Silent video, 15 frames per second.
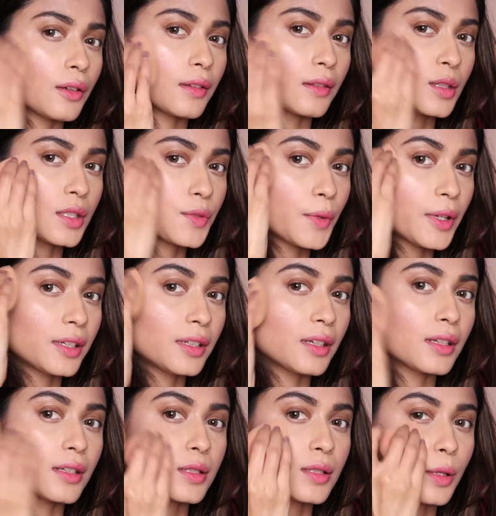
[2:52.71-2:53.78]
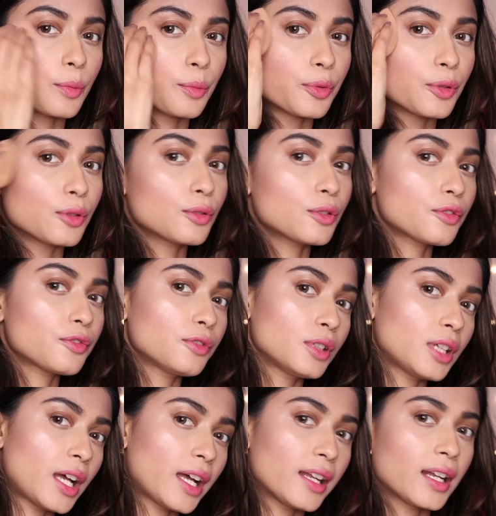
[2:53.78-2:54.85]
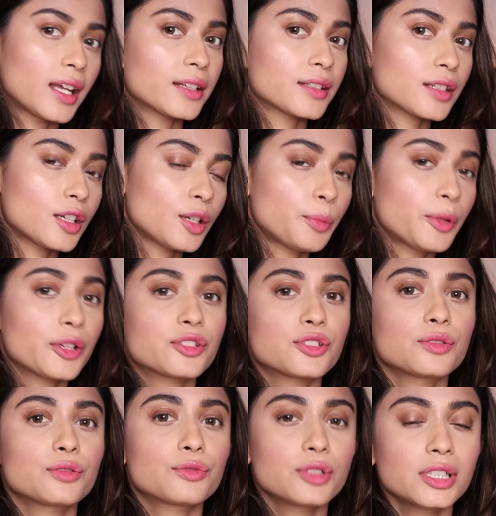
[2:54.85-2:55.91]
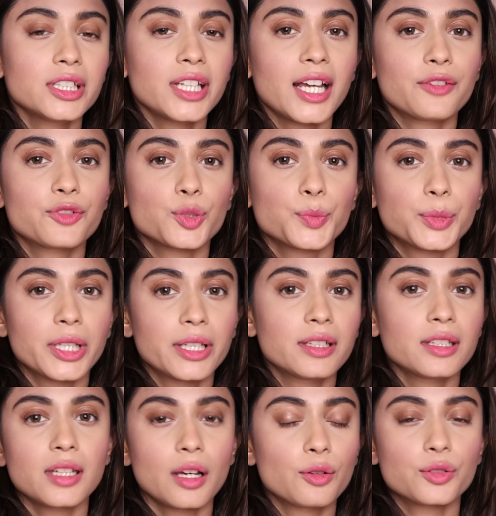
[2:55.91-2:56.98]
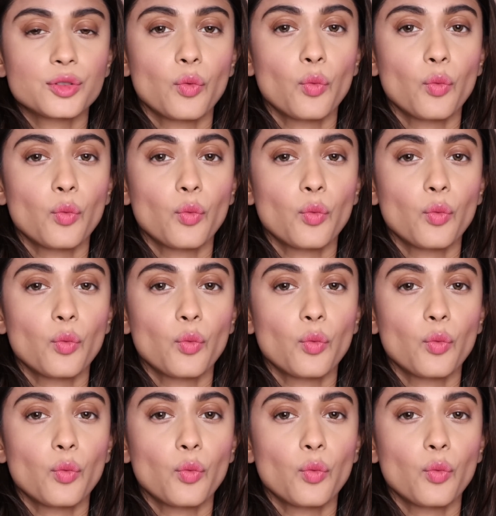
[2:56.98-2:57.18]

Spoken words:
Okay, this one is a beautiful highlighter, but you really have to blend it out